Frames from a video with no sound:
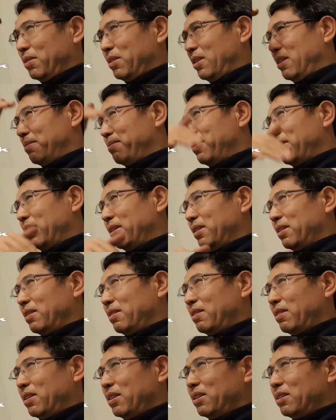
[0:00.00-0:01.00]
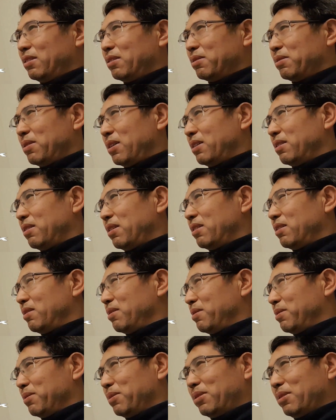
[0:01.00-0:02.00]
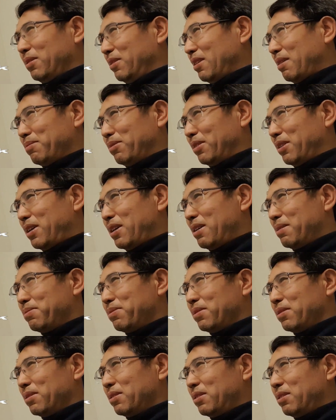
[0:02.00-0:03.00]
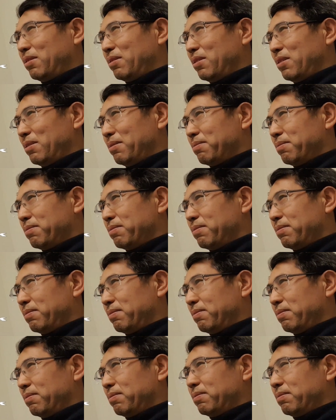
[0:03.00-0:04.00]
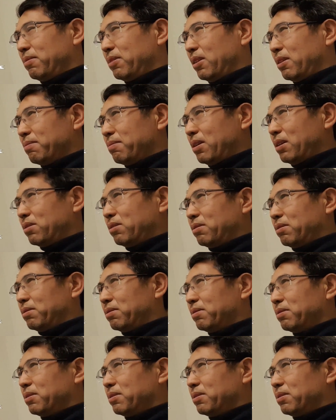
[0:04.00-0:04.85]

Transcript: With that pain, right? So I know something happened to the muscle.